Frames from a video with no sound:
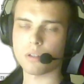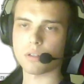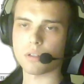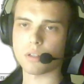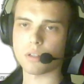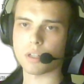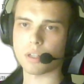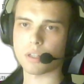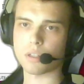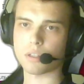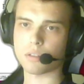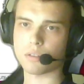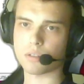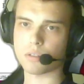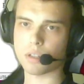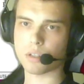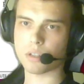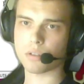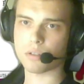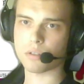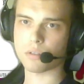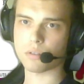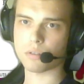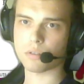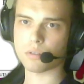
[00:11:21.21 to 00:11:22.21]
like
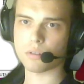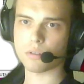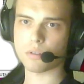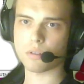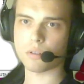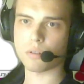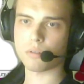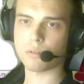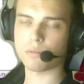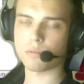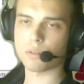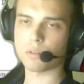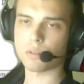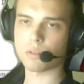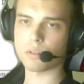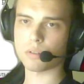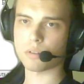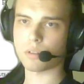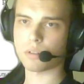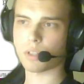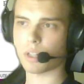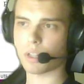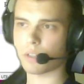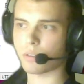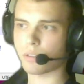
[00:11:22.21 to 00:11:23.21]
sections of this
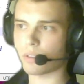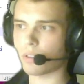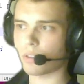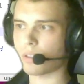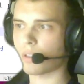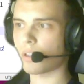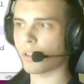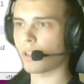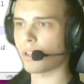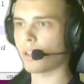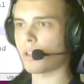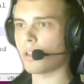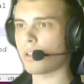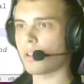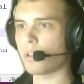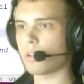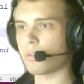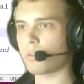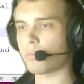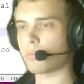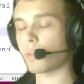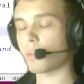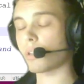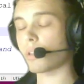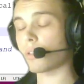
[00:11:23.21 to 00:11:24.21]
task.
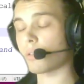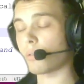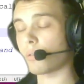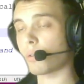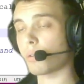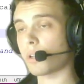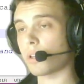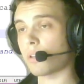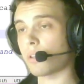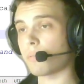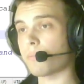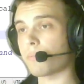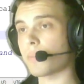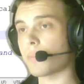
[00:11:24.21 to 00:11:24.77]
But okay,